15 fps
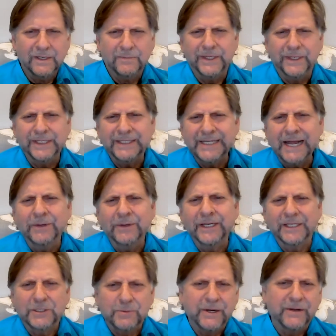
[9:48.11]
But it's now an
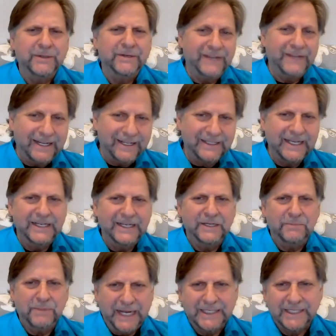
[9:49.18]
experiment validating
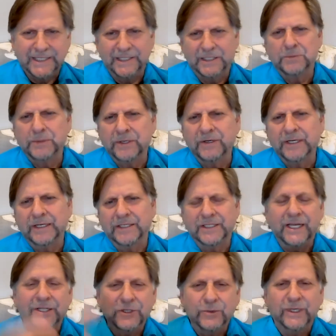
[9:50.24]
past experience,
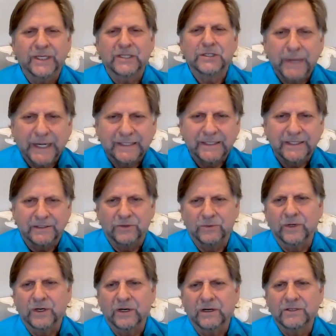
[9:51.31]
and you expect it to work.